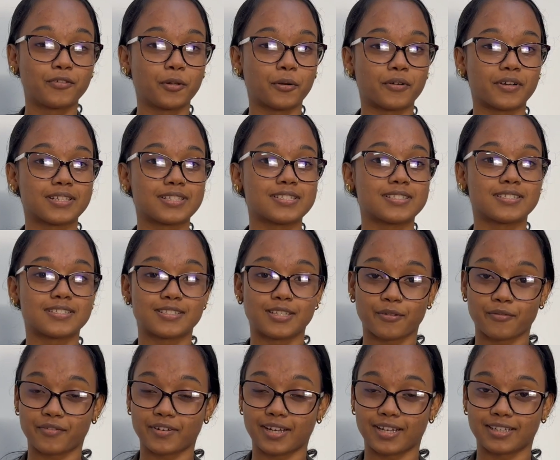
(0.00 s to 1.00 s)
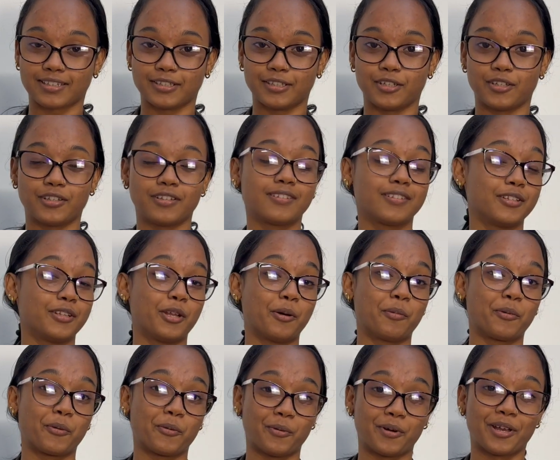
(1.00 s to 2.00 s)
Florit is definitely the
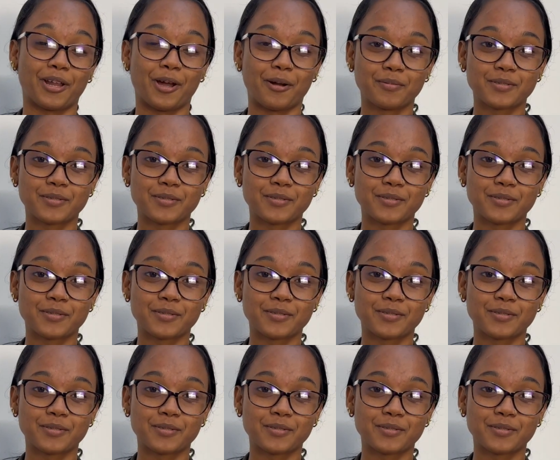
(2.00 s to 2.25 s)
number one